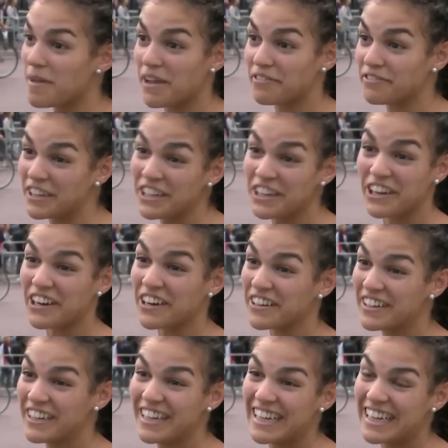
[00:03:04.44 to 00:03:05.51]
female
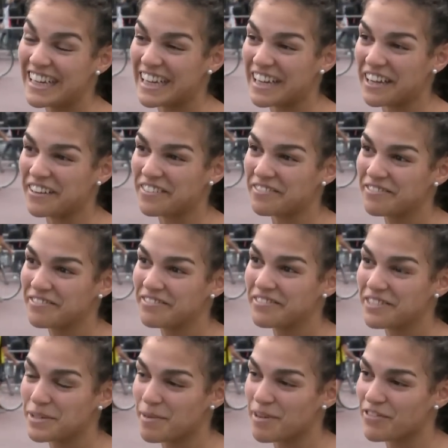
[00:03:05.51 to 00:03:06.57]
figure. Uh,
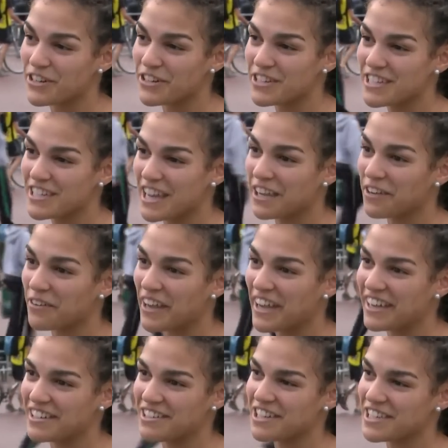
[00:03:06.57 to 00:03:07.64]
was my first
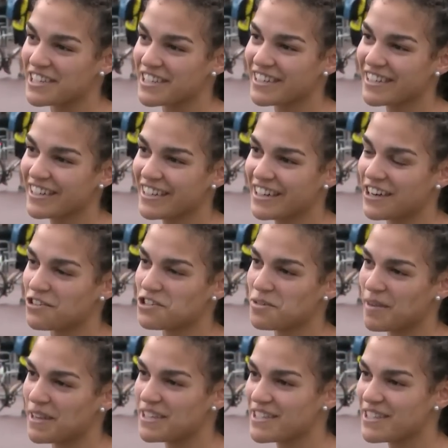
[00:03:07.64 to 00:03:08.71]
takeaway, and just, you know,
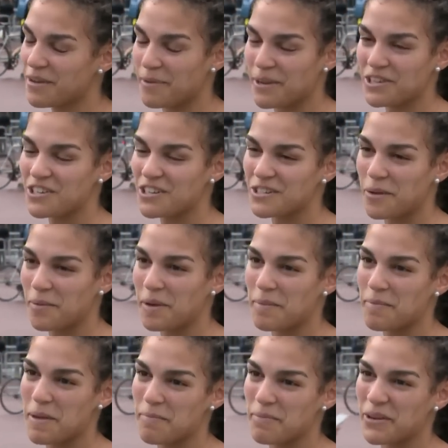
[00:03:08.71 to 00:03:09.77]
she meant so much to so
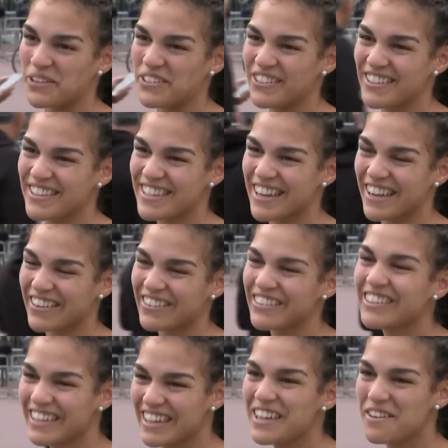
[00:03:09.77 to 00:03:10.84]
many people. So
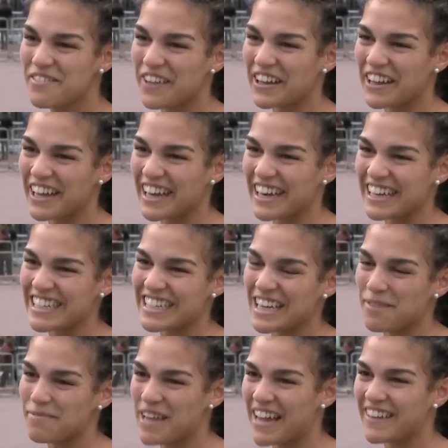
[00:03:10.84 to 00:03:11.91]
I felt like I needed
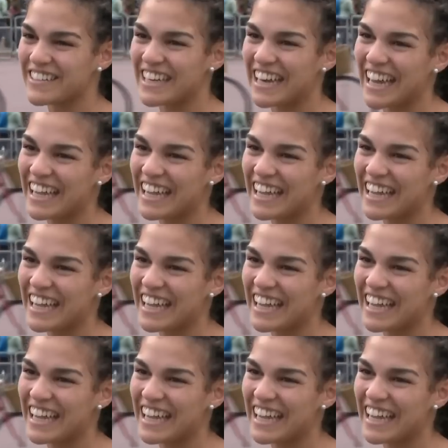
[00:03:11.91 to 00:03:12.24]
to come down